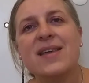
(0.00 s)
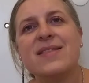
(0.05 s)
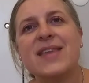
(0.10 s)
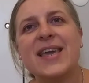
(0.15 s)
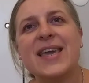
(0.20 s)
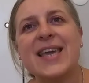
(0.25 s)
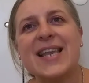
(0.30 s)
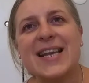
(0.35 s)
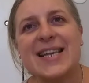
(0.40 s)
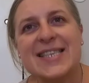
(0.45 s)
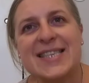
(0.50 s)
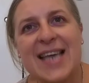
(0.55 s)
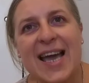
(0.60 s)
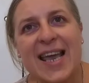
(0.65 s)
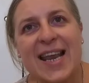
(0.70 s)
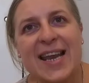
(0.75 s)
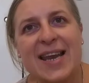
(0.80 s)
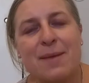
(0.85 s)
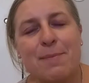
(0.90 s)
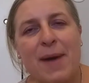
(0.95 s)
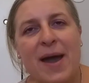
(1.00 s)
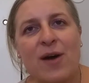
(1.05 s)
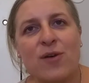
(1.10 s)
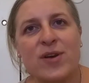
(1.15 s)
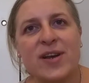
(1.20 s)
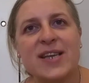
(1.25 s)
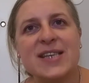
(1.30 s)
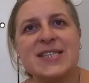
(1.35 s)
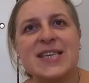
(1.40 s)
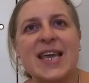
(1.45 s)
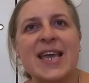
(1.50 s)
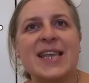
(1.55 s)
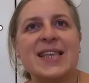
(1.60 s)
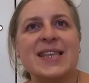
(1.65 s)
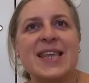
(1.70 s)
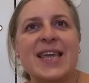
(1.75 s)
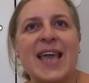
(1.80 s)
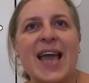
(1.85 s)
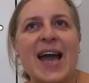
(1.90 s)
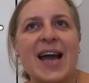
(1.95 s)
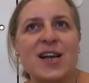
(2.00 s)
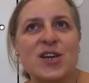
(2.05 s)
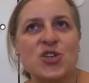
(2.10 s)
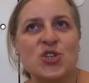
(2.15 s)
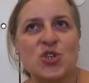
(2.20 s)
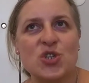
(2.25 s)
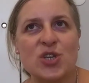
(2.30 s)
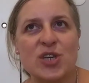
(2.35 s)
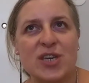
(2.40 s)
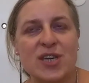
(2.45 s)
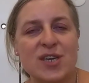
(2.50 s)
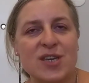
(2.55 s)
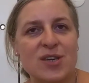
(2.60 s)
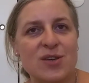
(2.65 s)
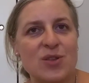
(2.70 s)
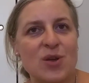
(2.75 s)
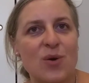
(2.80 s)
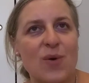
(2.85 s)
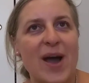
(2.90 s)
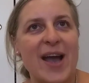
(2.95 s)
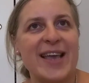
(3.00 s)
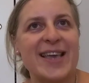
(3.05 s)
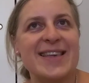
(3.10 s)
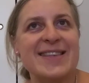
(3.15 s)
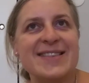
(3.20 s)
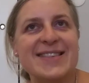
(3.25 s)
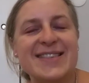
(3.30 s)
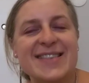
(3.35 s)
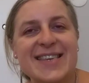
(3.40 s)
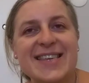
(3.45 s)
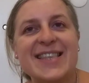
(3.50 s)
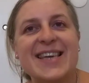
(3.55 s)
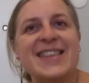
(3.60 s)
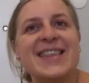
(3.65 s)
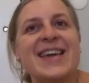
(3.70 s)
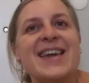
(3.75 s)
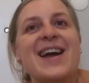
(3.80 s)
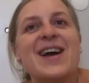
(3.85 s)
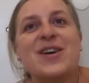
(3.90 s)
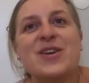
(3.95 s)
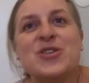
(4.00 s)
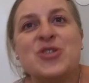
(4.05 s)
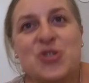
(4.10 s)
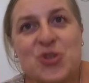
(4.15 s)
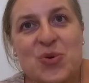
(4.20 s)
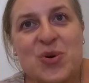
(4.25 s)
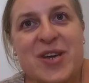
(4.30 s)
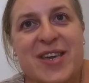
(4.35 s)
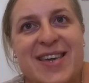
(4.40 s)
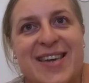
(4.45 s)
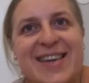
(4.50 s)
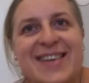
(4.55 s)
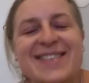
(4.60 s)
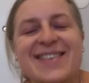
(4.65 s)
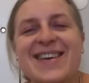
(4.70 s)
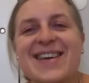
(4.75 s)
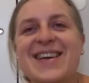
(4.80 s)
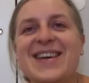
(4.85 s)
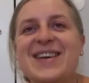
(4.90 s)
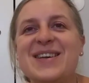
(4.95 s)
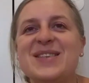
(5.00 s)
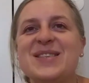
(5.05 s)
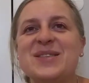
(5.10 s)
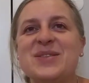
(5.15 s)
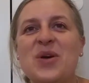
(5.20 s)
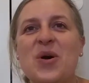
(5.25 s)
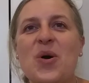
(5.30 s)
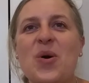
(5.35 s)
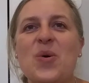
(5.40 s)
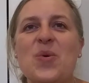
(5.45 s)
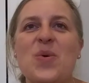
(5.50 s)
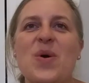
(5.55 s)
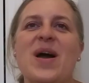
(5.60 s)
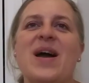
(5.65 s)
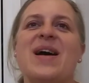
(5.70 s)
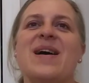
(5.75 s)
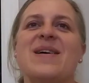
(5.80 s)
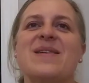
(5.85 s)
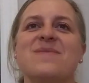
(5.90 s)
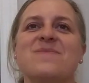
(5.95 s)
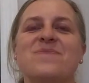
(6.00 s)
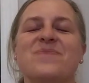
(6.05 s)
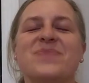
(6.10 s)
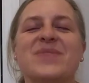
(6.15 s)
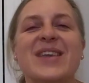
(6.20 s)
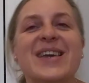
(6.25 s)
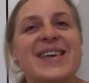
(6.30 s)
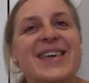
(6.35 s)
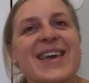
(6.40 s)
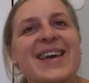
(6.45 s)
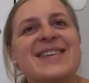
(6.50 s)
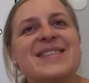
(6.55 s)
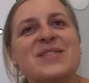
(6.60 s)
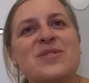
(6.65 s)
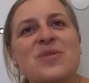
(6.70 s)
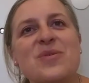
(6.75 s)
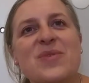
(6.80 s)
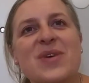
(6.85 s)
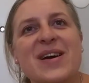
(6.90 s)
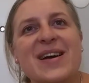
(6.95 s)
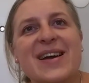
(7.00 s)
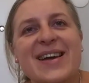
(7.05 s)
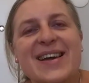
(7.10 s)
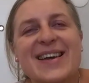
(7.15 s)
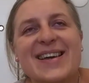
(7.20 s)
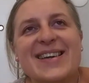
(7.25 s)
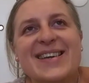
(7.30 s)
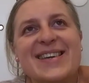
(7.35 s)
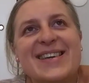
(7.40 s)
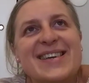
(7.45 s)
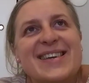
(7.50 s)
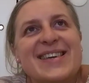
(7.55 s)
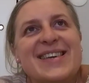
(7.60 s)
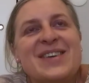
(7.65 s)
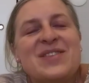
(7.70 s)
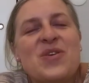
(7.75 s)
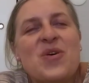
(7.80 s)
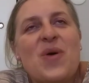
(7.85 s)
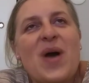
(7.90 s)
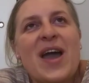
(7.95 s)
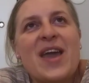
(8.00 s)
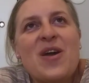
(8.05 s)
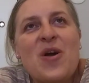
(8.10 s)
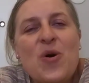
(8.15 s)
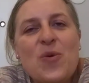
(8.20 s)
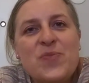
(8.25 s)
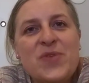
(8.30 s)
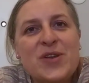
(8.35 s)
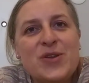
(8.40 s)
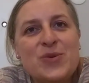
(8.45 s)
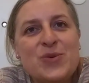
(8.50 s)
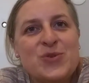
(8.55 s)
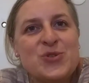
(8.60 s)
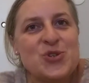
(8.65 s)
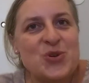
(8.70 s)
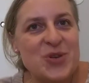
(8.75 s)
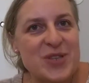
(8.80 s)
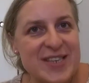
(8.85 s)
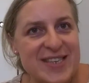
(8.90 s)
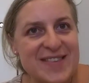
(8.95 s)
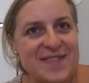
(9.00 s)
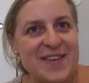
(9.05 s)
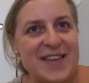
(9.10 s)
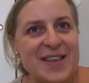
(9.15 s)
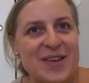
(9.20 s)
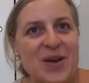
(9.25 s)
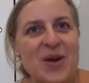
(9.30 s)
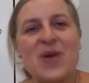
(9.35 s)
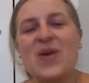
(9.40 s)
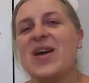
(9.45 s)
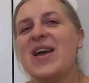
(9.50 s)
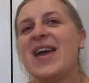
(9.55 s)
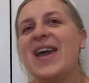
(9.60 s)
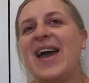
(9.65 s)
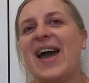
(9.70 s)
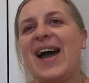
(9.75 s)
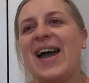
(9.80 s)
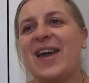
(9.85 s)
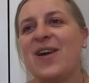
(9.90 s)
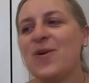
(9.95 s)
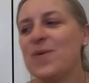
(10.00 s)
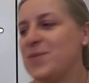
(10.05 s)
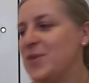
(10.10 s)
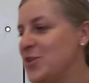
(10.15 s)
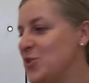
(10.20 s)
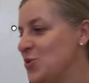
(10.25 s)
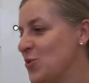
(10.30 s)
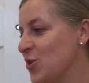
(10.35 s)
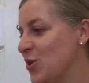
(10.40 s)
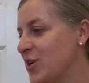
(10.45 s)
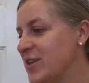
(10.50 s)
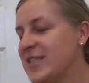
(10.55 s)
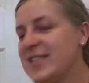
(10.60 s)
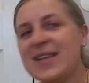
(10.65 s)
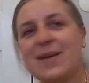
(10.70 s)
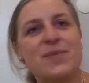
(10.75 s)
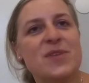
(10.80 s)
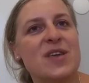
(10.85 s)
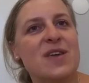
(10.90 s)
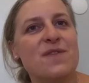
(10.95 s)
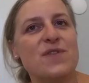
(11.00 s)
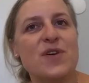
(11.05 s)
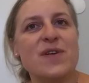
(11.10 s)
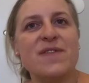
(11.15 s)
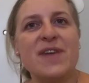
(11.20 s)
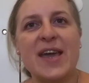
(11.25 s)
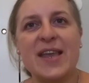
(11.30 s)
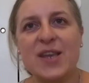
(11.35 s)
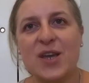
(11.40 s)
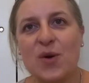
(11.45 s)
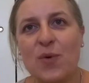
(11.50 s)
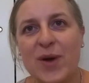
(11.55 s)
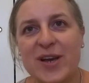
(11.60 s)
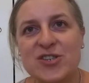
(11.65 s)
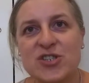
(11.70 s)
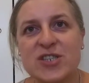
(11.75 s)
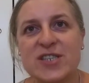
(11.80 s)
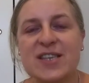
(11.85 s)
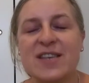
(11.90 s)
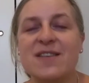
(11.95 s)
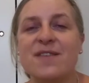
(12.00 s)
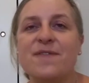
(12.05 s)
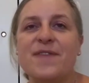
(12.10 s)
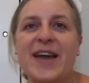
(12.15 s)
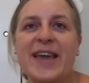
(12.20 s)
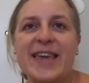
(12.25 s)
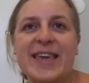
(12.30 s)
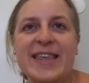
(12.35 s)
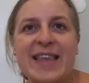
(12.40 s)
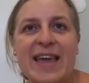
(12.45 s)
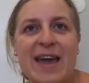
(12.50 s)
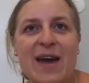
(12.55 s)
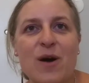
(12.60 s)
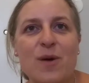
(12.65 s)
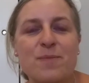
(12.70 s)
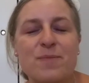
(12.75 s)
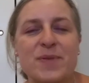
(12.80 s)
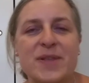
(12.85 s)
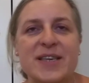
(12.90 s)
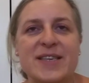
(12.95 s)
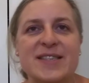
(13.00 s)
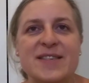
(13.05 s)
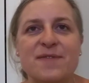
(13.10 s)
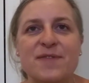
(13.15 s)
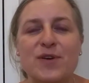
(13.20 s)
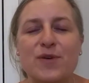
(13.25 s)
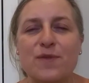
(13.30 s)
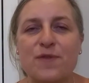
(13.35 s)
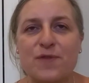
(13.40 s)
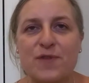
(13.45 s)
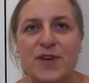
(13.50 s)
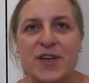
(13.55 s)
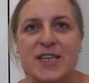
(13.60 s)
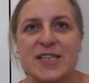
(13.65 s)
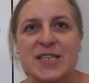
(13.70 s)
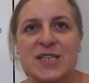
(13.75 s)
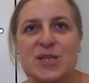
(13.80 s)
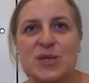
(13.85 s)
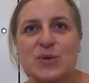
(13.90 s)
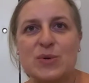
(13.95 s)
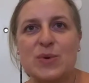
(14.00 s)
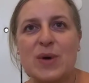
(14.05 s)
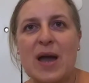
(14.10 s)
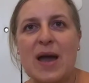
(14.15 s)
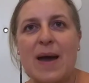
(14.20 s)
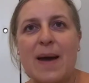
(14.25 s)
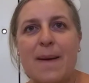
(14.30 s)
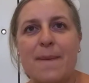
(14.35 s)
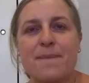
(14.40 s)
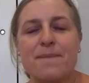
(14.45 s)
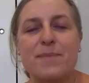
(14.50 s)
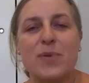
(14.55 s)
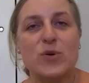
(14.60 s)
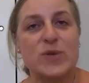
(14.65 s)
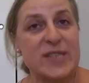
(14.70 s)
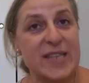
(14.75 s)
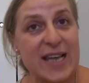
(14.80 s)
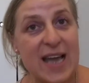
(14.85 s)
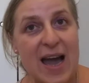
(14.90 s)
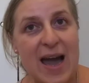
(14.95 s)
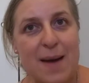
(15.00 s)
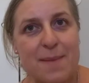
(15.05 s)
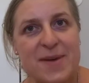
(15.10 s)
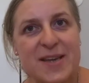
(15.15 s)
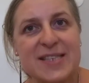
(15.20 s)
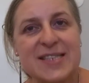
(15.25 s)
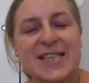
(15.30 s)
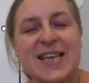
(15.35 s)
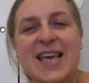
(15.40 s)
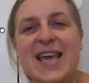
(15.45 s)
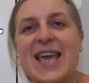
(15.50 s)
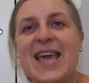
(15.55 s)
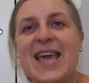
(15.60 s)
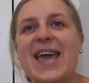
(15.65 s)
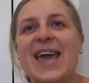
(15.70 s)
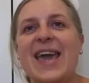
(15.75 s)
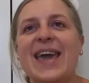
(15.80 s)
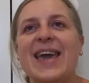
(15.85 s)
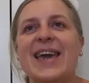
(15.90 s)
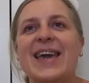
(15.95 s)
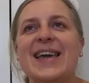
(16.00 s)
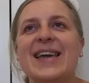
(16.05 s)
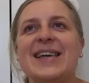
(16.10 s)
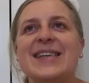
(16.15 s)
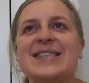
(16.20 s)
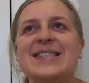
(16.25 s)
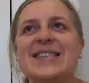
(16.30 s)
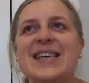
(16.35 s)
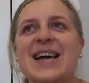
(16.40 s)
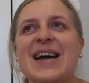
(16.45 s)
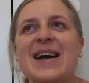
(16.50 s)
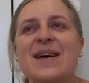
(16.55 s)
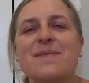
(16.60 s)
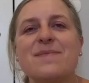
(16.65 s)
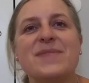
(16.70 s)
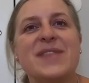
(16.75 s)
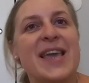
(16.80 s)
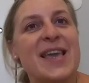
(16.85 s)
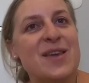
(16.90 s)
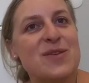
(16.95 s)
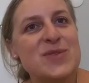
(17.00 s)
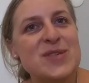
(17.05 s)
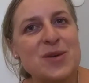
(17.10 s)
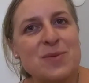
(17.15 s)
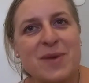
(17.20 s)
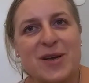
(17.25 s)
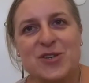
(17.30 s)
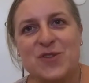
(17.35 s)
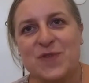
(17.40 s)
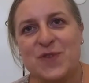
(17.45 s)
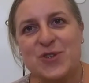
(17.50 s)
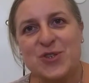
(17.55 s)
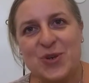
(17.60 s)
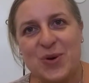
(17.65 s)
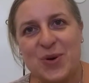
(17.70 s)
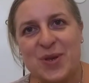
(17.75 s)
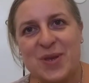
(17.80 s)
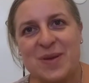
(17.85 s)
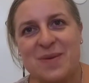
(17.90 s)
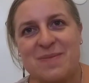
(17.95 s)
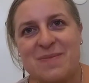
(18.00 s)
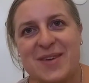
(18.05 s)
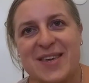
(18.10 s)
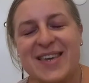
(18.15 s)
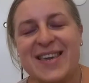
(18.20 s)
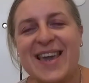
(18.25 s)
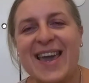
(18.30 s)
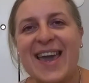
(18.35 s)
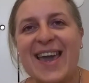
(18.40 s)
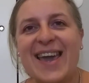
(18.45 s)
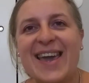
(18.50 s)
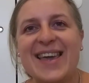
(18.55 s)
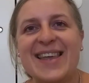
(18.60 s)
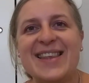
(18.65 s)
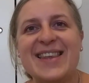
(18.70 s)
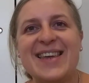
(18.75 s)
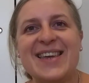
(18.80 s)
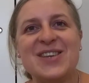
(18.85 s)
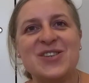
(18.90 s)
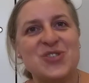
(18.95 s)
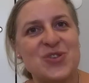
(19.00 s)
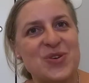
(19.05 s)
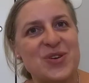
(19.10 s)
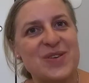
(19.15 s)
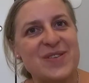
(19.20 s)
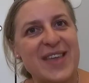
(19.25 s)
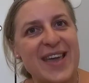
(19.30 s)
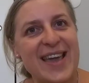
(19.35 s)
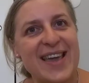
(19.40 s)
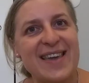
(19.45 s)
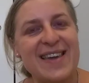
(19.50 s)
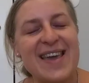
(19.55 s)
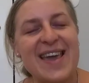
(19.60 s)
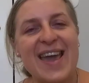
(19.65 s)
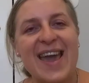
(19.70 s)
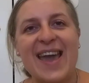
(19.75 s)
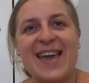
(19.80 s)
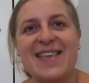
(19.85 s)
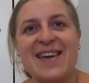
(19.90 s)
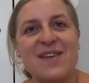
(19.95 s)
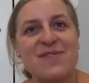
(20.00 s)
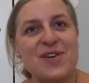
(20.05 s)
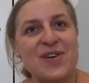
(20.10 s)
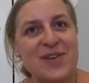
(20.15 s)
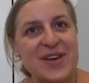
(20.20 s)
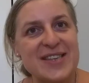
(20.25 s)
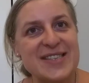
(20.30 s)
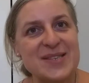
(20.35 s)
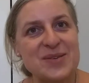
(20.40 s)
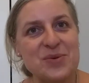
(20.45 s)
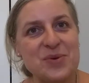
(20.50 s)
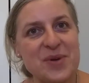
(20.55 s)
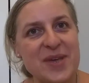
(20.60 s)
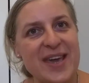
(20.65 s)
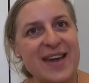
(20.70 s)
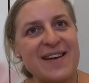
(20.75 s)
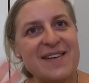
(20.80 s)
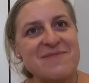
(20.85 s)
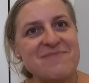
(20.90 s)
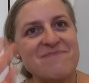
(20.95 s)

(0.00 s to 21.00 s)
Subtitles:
they get excited about it. And they actually, I can see that they are enjoying it. So, yeah, so I hope that you enjoyed this video. I hope that you learned something. If you have any questions and if I can help, please feel free to post a comment. And thank you so much for joining me, and enjoy your day and have a great school year.